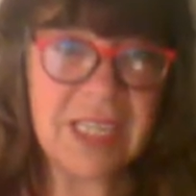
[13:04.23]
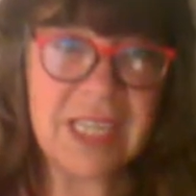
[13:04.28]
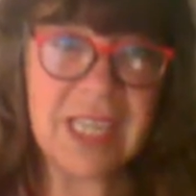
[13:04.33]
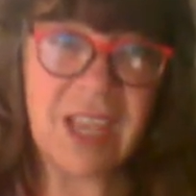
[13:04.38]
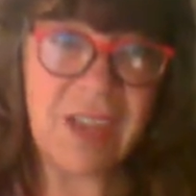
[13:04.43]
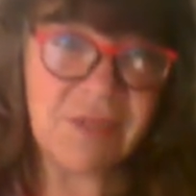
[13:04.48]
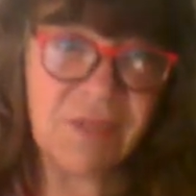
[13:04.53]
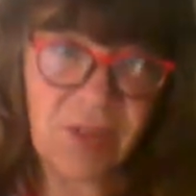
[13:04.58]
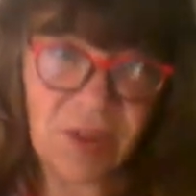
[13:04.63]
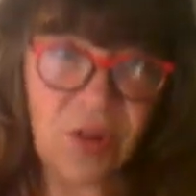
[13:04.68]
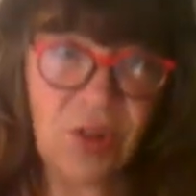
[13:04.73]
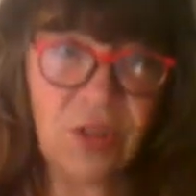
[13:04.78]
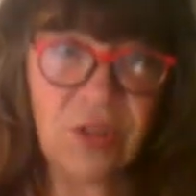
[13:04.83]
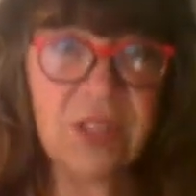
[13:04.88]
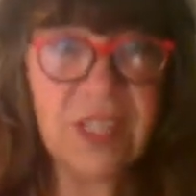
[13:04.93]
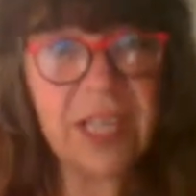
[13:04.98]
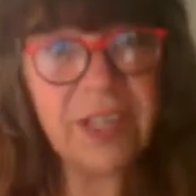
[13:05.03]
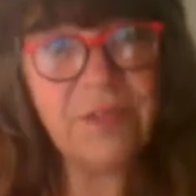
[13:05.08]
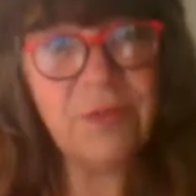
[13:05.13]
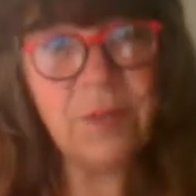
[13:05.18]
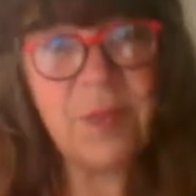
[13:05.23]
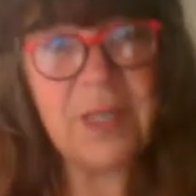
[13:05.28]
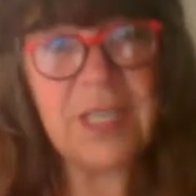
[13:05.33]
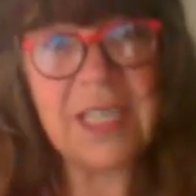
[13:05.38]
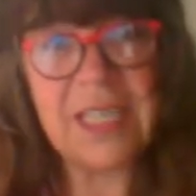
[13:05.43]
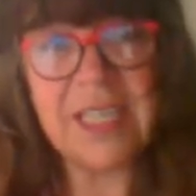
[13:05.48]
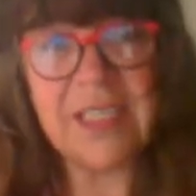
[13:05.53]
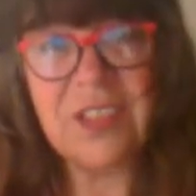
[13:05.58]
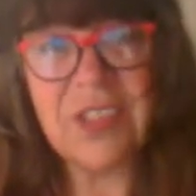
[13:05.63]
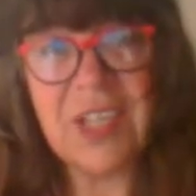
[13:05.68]
of all life
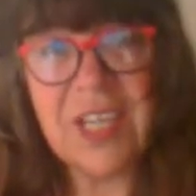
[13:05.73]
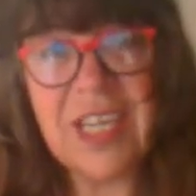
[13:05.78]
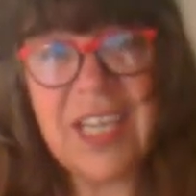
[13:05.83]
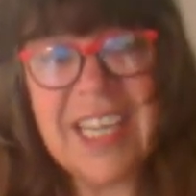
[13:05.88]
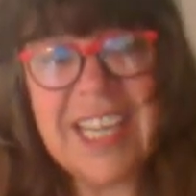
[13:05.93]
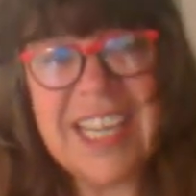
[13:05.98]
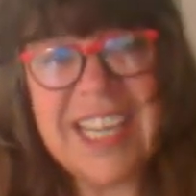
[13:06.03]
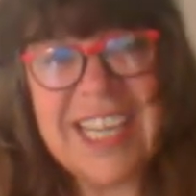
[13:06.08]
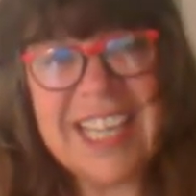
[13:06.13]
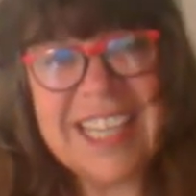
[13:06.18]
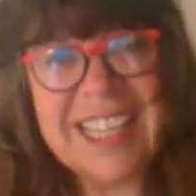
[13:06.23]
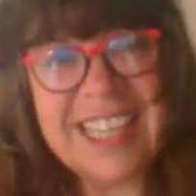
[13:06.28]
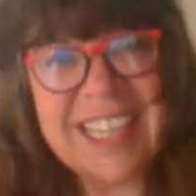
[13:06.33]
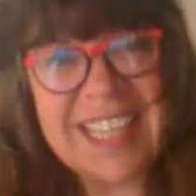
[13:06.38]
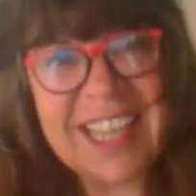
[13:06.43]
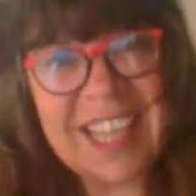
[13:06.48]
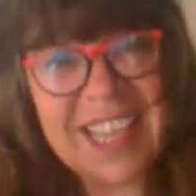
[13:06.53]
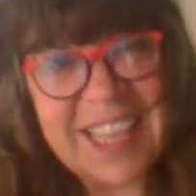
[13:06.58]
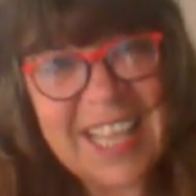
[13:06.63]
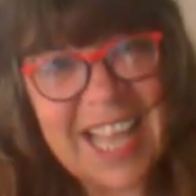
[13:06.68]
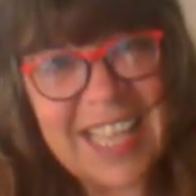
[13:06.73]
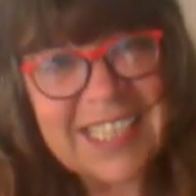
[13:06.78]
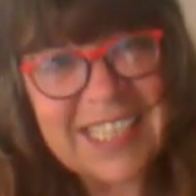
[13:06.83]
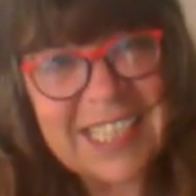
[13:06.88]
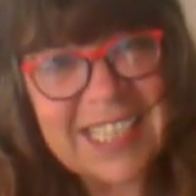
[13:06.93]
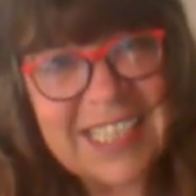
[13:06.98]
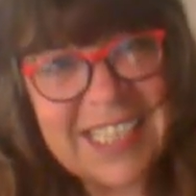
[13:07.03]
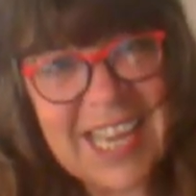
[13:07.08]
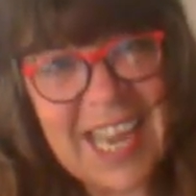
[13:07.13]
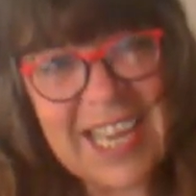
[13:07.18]
beings, then that's
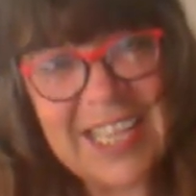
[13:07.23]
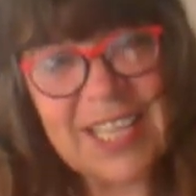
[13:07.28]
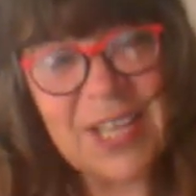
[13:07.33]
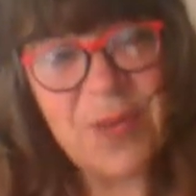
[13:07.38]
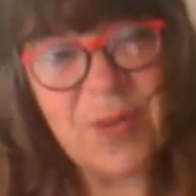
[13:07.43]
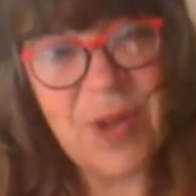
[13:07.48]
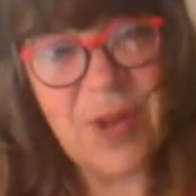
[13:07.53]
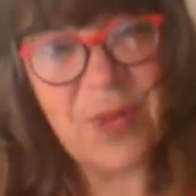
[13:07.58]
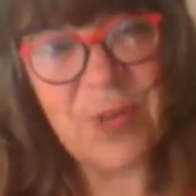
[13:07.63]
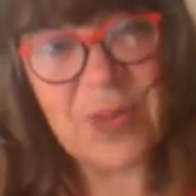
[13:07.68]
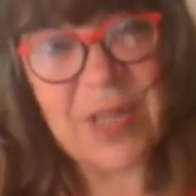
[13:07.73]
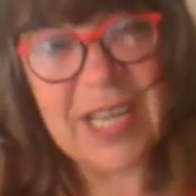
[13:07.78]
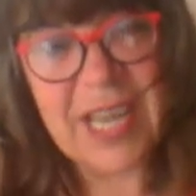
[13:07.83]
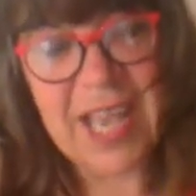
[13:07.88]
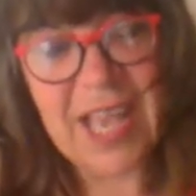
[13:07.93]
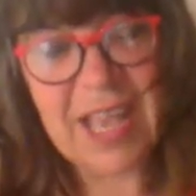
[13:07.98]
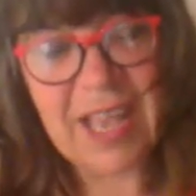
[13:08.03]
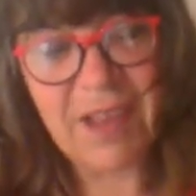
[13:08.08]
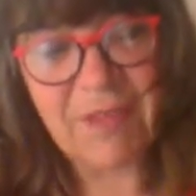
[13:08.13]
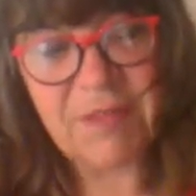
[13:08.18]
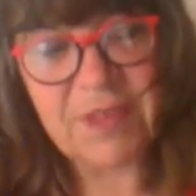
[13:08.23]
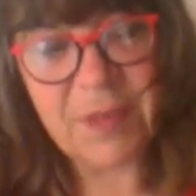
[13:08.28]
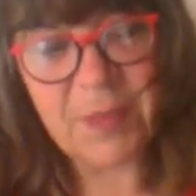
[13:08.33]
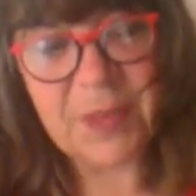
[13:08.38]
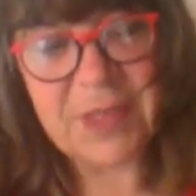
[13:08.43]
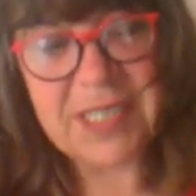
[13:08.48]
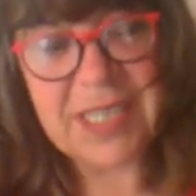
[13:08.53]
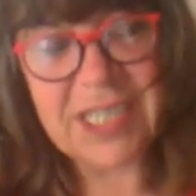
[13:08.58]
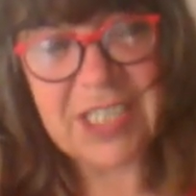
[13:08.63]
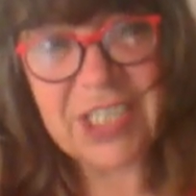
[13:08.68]
exactly what we have the
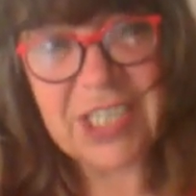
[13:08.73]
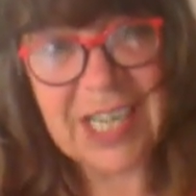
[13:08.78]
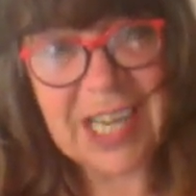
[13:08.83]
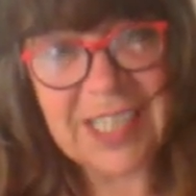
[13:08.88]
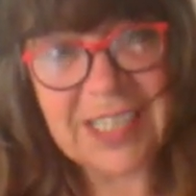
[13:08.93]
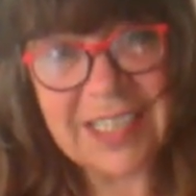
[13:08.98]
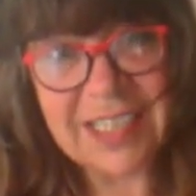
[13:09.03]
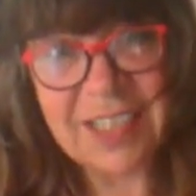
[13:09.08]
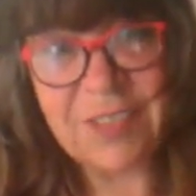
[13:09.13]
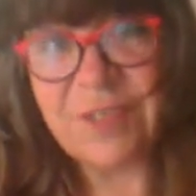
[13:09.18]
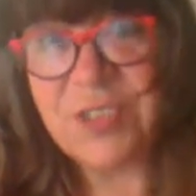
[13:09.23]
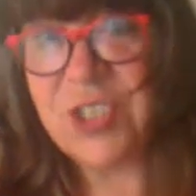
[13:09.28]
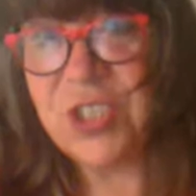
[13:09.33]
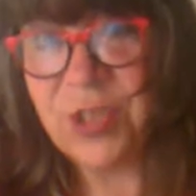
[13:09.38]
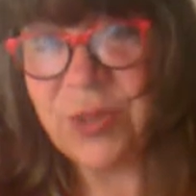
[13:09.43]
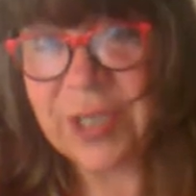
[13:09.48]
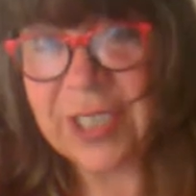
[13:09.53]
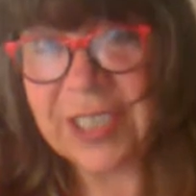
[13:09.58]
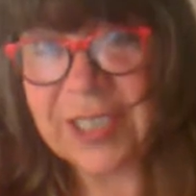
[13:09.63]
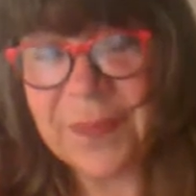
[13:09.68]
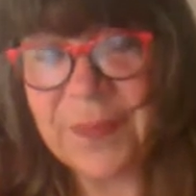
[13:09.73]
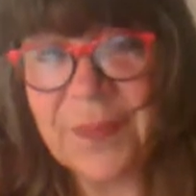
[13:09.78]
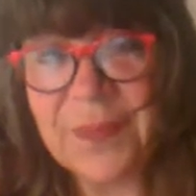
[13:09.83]
potentiality of doing.